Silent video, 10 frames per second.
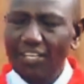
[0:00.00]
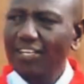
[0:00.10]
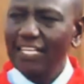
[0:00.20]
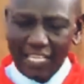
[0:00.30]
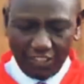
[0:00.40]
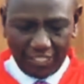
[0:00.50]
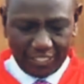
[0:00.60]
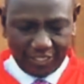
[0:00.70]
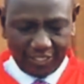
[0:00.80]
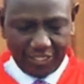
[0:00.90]
None of
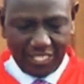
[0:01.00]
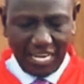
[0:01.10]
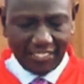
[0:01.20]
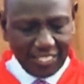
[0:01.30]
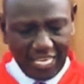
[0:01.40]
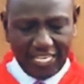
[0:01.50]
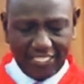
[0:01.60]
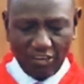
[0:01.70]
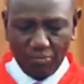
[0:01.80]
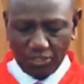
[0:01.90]
us has had
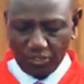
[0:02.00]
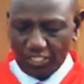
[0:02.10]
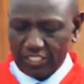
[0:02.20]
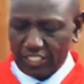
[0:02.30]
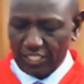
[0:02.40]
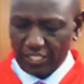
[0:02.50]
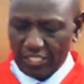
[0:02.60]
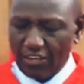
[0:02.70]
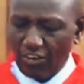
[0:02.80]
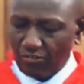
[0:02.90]
the opportunity
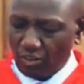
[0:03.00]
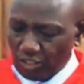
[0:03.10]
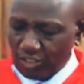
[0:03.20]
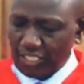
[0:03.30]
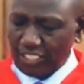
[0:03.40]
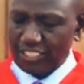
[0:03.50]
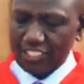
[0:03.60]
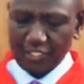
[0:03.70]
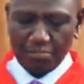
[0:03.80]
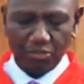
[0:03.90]
of hosting
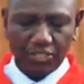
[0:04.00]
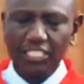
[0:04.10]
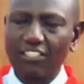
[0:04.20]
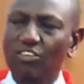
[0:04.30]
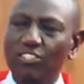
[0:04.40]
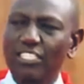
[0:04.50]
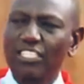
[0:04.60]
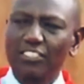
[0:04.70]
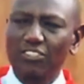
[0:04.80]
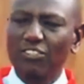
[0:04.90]
this important
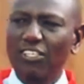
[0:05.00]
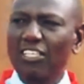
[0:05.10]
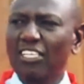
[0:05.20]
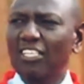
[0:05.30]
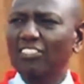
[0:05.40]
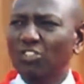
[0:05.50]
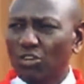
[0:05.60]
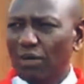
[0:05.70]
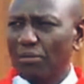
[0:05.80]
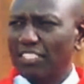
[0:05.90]
continental
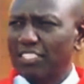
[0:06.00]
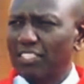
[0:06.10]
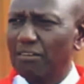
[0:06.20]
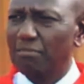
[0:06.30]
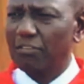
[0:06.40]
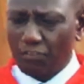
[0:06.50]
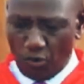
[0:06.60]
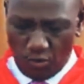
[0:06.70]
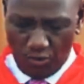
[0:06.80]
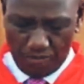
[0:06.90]
tournament
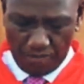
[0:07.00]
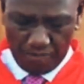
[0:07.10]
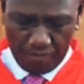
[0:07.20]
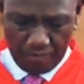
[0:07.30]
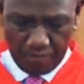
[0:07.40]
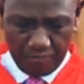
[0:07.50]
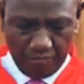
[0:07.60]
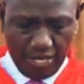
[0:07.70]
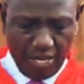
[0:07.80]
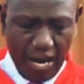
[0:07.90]
before.
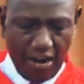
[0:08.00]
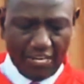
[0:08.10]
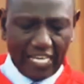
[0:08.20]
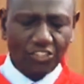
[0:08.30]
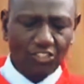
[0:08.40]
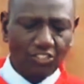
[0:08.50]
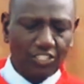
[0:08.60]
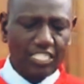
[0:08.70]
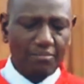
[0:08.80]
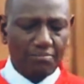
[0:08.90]
Our national
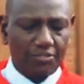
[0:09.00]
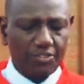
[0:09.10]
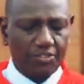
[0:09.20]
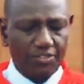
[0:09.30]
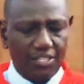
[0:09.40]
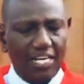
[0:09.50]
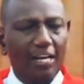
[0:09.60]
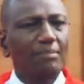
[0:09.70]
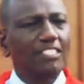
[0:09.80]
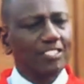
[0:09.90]
teams,
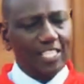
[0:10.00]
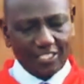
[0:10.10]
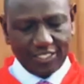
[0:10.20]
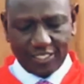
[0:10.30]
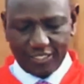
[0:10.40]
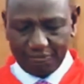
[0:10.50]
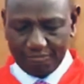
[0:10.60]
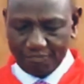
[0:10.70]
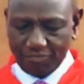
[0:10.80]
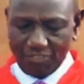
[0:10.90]
Harambee Stars,
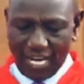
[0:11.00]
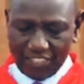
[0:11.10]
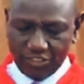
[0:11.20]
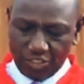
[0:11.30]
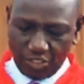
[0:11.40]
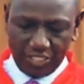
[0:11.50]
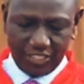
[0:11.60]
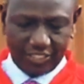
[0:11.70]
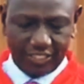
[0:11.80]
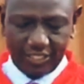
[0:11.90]

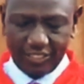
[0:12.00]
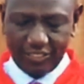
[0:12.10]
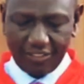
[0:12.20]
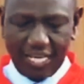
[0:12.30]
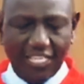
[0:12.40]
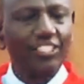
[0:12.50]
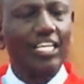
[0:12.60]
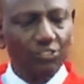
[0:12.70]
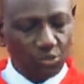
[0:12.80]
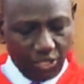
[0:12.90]

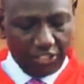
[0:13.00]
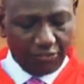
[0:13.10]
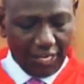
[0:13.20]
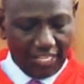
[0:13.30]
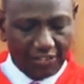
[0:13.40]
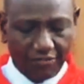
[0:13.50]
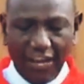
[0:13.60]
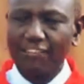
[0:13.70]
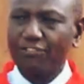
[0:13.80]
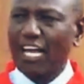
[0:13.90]
has qualified
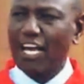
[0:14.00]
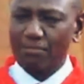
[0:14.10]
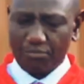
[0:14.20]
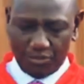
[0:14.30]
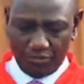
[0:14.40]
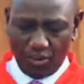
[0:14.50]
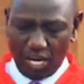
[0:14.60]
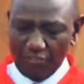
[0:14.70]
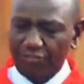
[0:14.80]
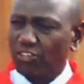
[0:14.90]
5 times for
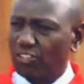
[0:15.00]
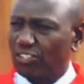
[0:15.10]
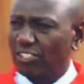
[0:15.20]
AFCON: